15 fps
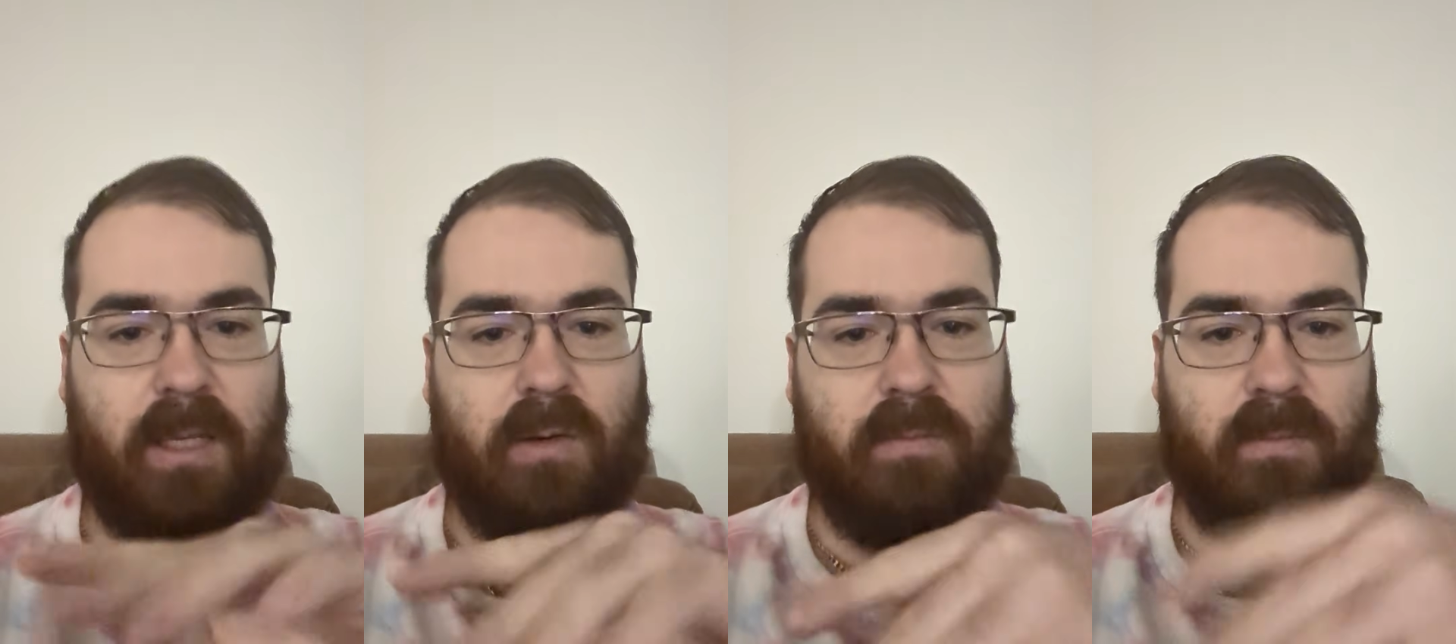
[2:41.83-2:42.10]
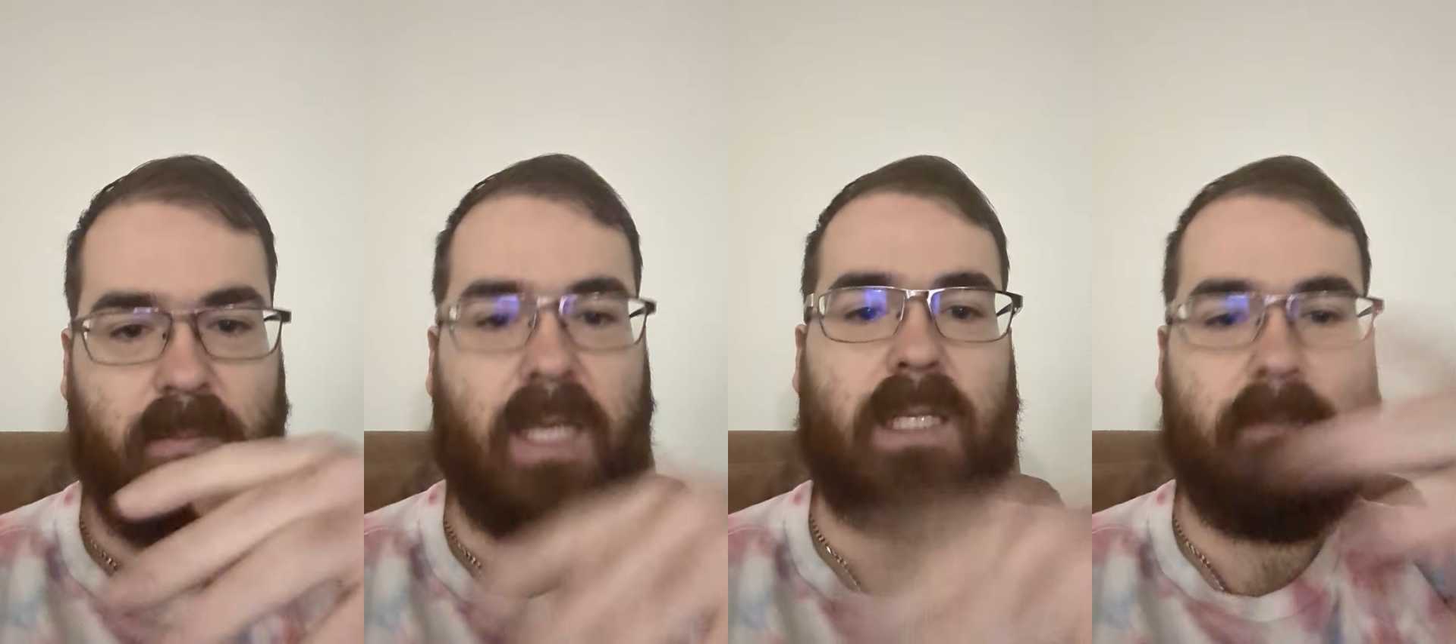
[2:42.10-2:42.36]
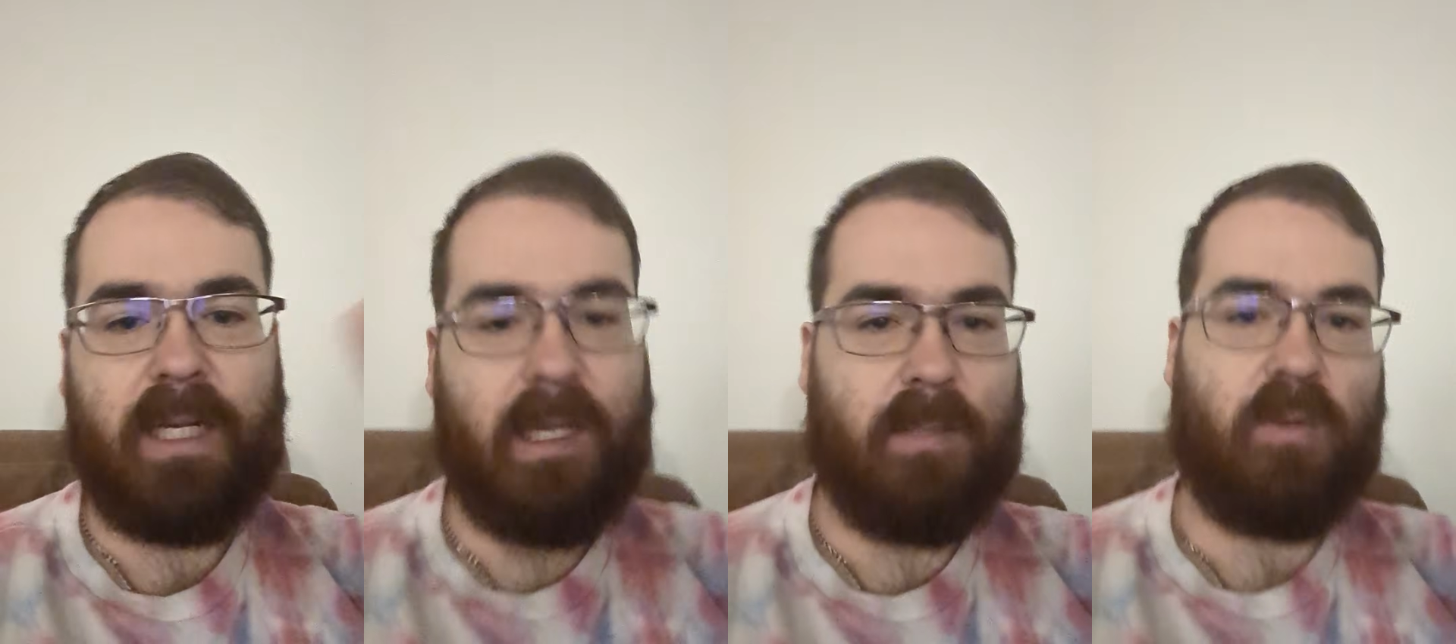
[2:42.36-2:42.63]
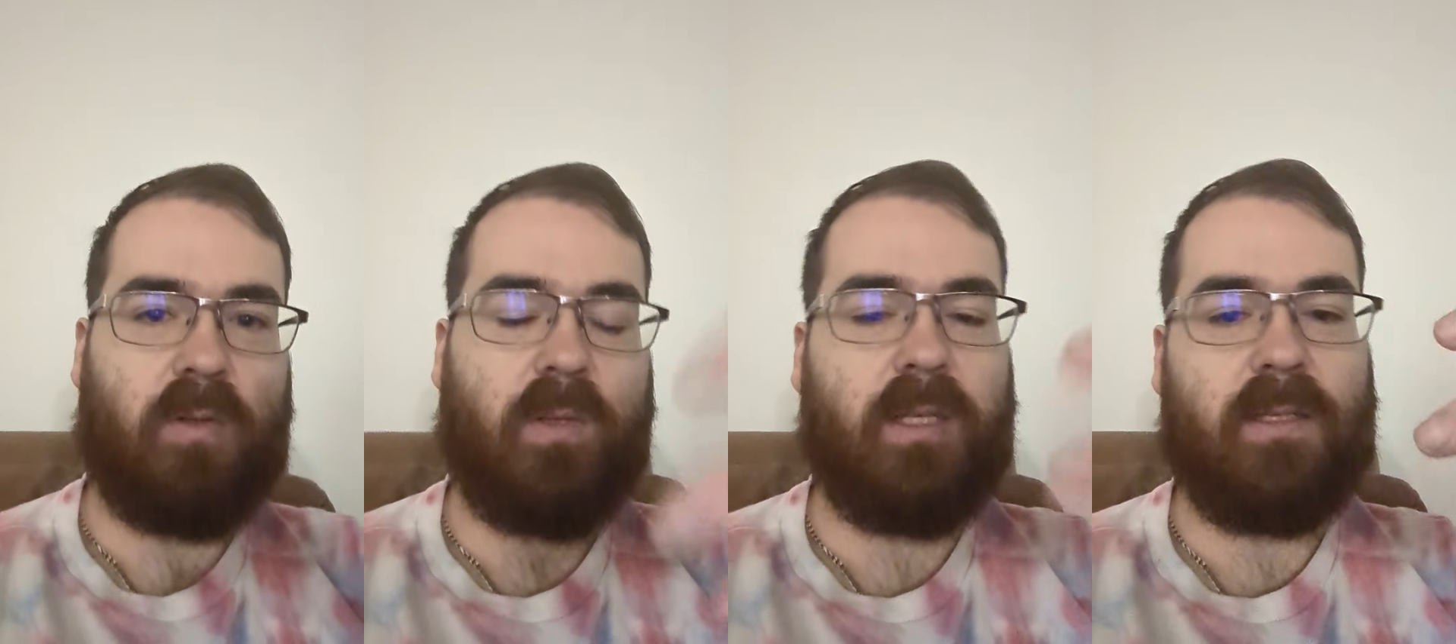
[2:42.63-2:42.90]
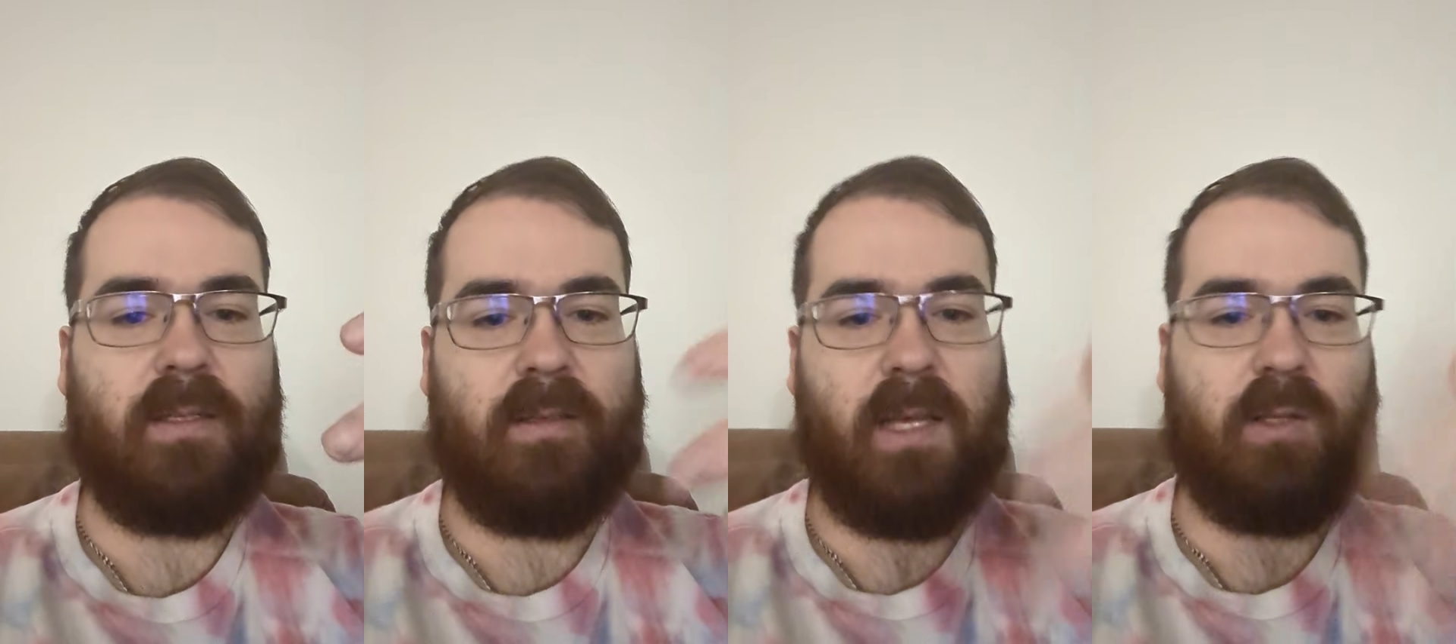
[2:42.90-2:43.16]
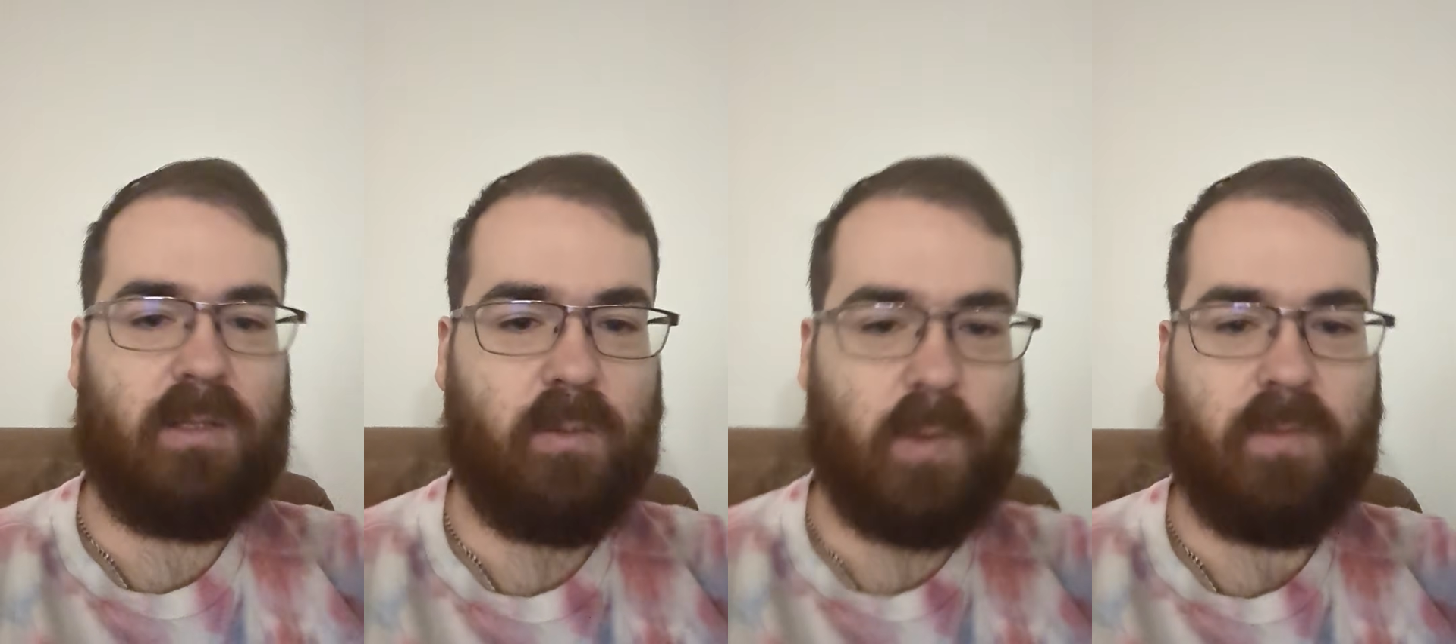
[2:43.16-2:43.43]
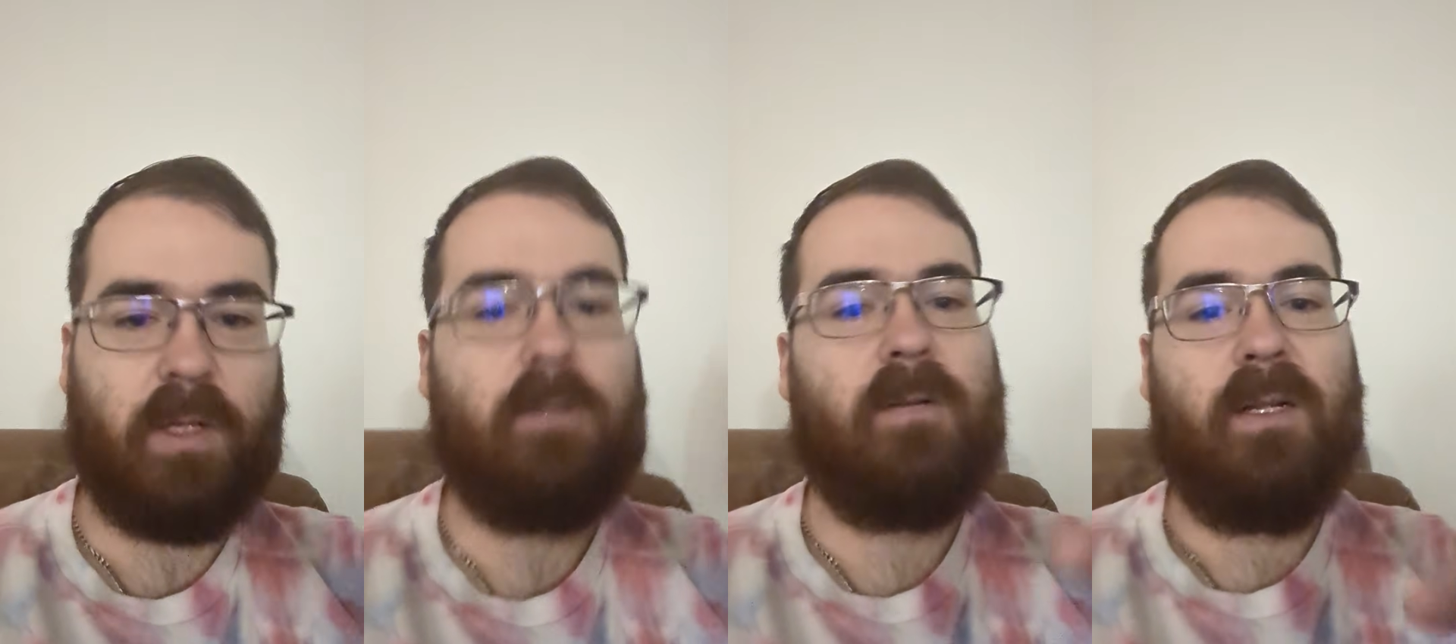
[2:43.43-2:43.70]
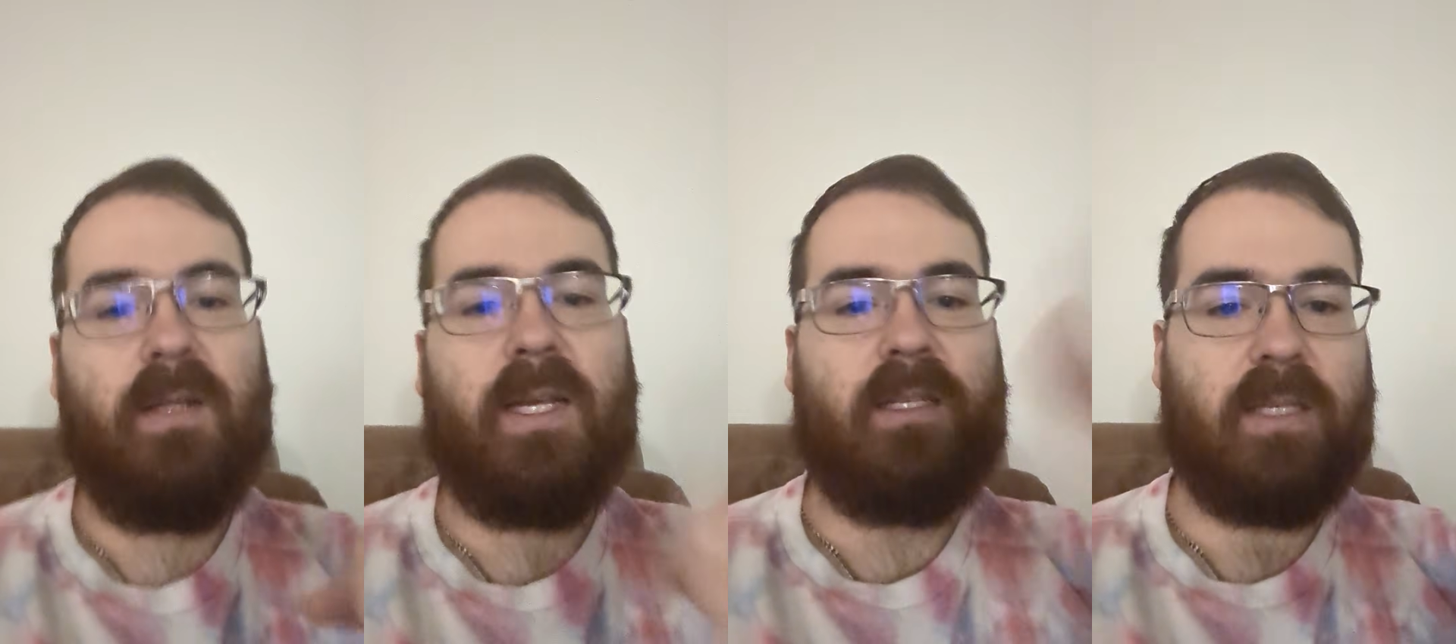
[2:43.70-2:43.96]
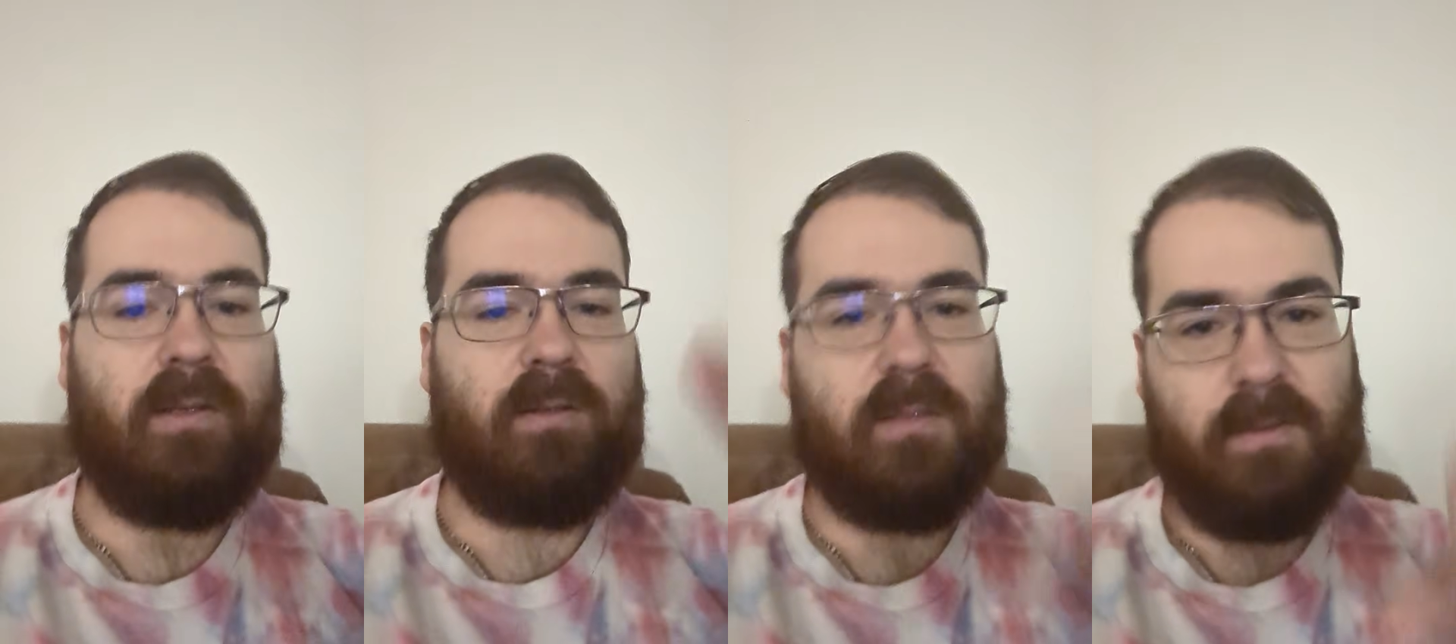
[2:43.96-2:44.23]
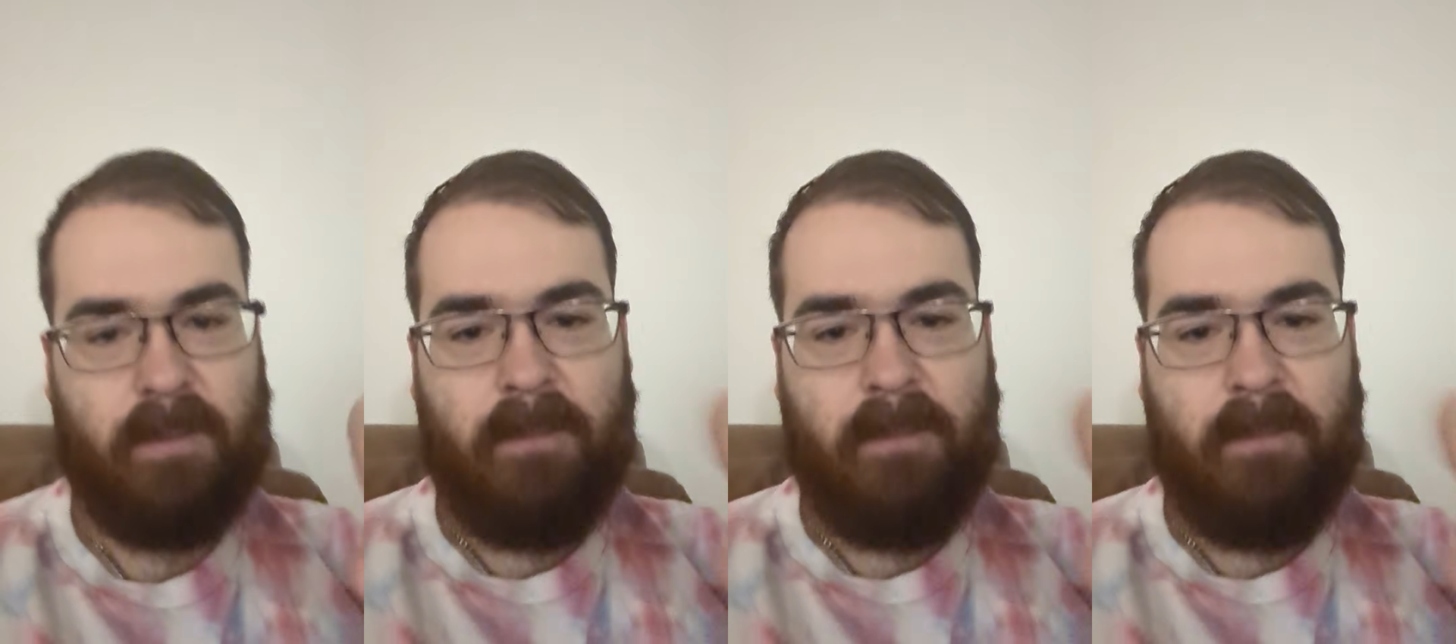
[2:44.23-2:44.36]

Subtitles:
that you've made domain experts with this agentic workflow and these skills,